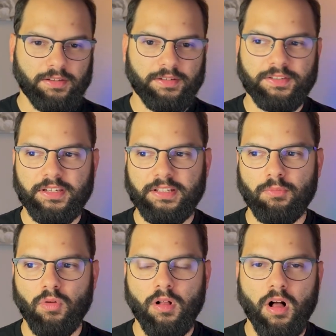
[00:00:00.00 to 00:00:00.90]
the system
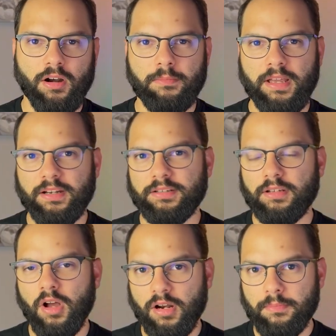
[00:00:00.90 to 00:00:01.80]
will
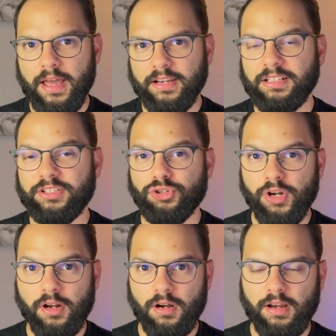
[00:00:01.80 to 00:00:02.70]
automatically
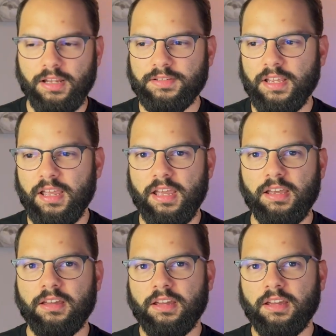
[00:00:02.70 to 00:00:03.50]
trigger and say, hey,